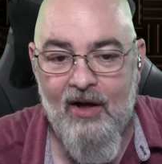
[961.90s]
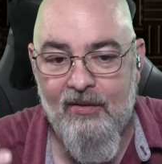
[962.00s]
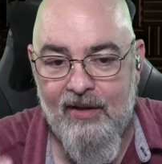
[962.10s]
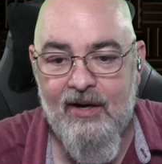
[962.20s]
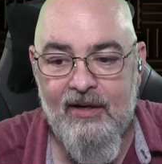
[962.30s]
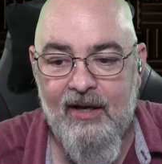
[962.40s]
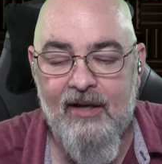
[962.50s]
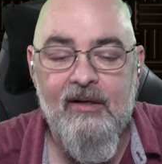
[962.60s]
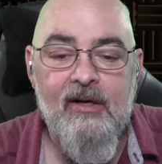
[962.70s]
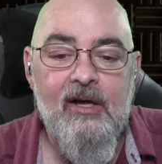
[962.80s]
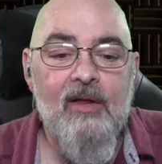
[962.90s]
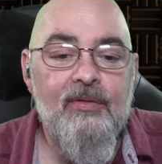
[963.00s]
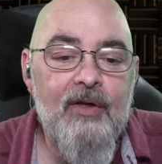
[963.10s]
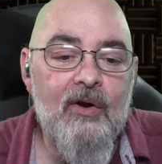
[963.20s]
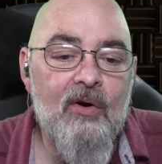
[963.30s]
That I get.
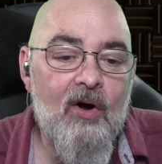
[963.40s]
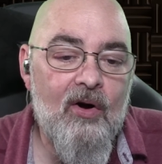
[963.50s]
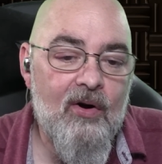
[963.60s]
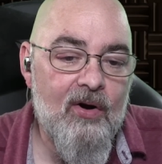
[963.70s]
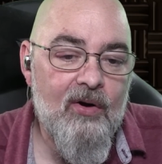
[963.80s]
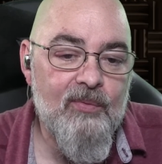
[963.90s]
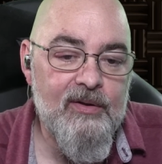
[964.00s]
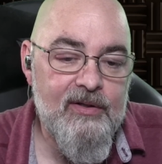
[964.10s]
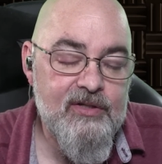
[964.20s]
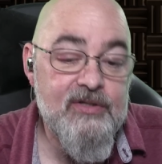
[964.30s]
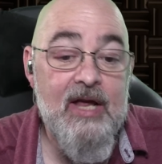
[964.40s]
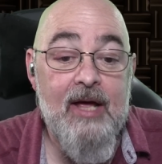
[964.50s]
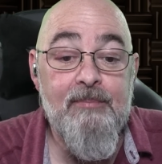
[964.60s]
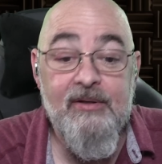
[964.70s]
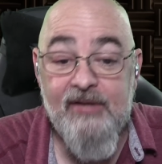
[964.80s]
There are religions
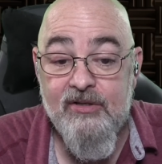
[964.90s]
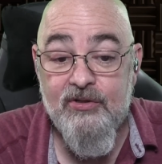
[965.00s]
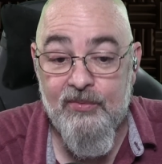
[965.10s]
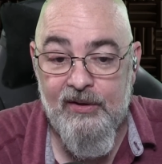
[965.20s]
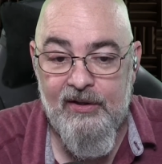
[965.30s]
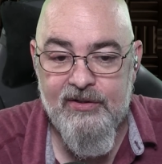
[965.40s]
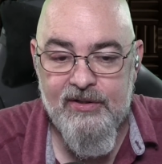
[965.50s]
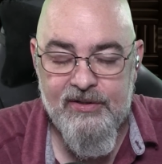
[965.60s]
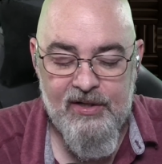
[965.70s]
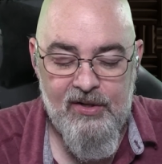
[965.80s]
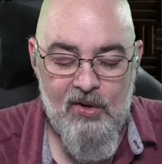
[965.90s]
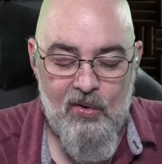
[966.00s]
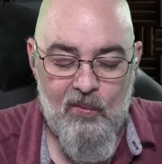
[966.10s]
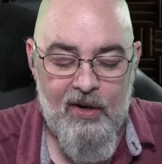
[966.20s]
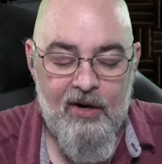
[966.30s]
and potential religions
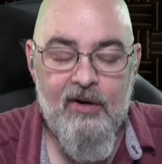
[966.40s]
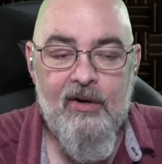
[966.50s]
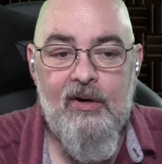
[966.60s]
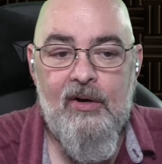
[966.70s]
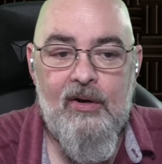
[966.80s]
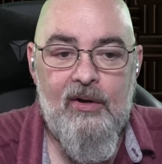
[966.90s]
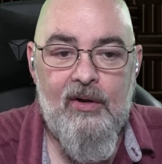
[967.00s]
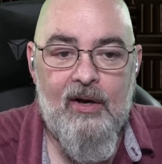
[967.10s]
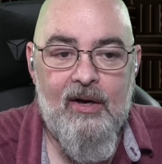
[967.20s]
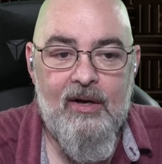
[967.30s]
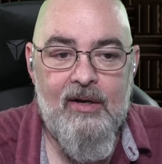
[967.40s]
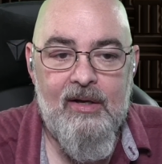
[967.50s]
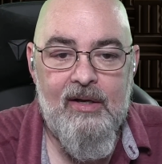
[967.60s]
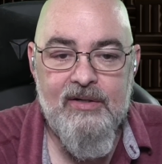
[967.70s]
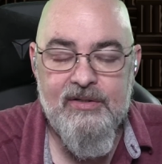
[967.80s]
where
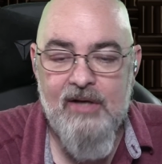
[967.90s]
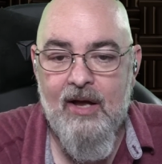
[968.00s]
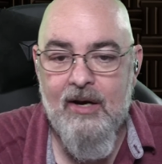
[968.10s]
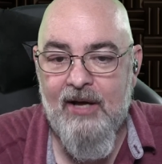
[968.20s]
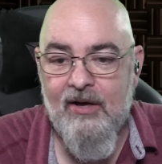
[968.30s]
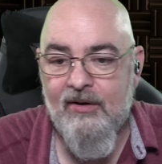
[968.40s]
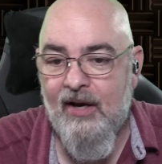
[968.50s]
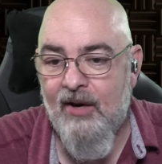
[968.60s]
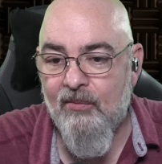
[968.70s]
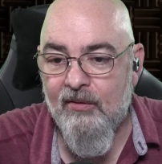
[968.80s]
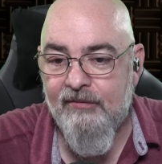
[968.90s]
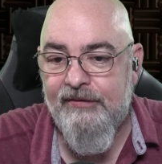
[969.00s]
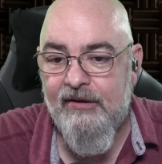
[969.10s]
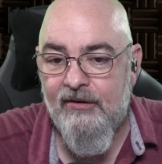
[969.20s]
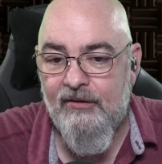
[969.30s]
it is not about a
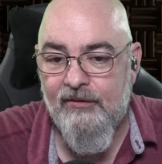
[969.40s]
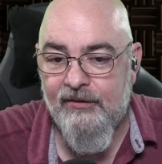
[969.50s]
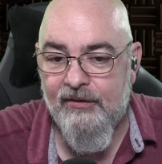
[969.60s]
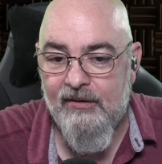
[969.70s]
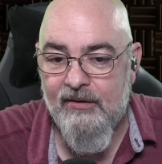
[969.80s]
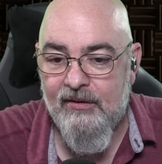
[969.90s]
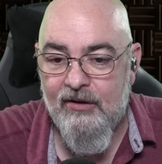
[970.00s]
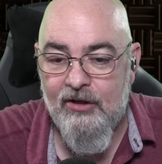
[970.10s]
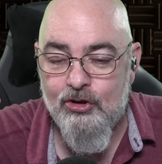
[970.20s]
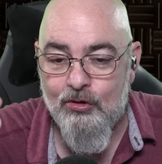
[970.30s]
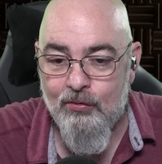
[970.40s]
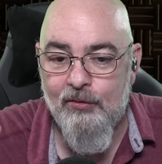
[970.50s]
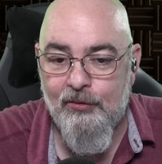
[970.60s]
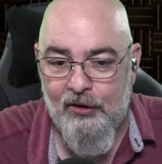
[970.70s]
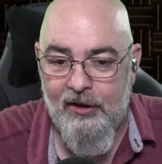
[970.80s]
revealed
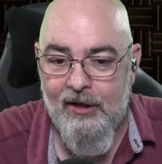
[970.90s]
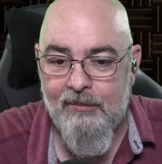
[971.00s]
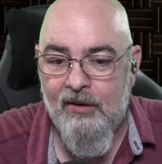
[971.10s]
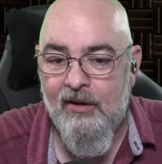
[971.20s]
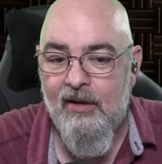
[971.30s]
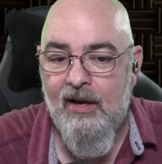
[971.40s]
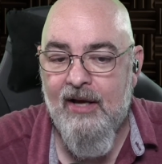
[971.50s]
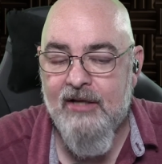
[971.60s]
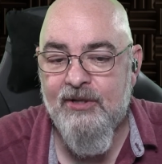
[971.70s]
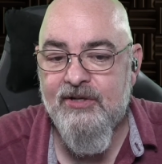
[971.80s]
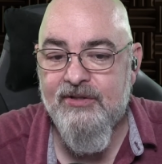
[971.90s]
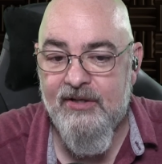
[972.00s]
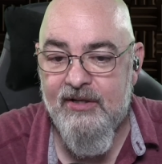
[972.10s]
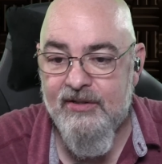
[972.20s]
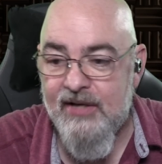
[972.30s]
truth claim as much as it
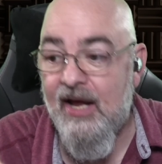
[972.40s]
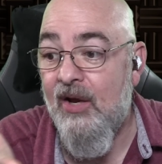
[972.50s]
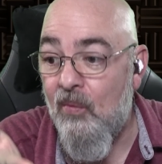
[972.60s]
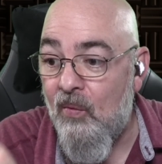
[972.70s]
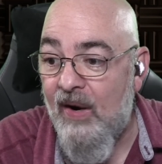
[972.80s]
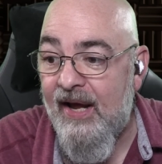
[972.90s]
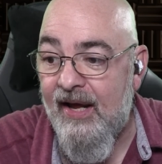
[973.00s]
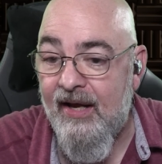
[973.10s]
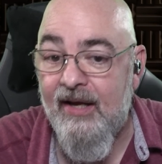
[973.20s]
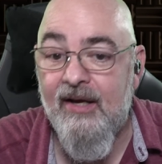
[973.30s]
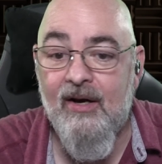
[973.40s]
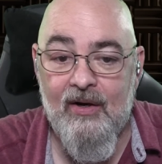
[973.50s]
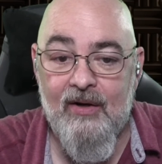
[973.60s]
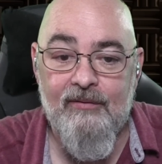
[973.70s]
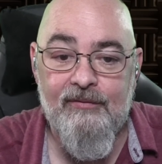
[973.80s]
is a way
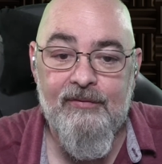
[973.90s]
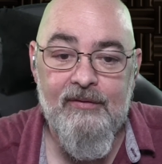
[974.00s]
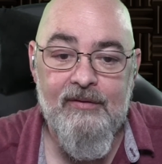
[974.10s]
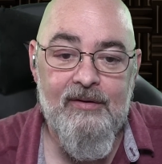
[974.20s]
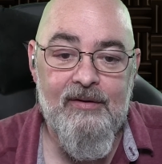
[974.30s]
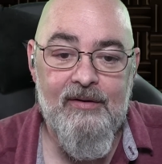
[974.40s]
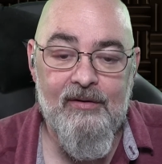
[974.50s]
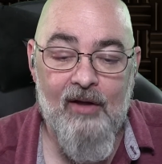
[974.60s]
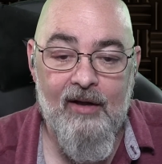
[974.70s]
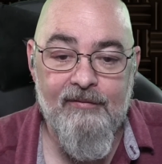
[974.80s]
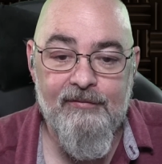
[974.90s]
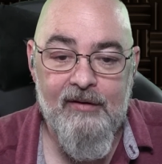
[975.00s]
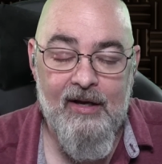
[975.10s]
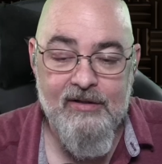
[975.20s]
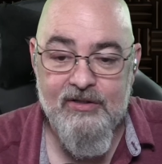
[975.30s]
of life.
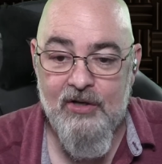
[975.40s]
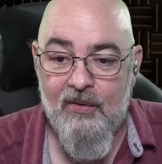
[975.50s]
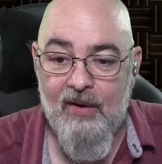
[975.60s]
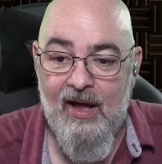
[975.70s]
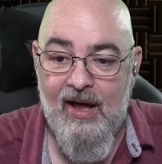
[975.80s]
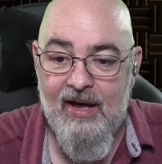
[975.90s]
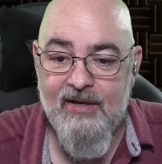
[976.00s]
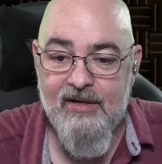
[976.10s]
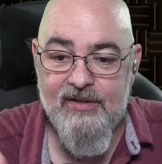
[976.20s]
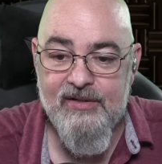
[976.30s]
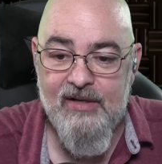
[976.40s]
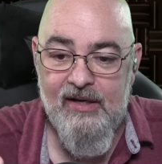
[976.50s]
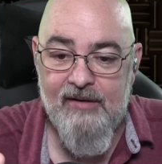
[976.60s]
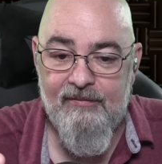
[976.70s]
And so as it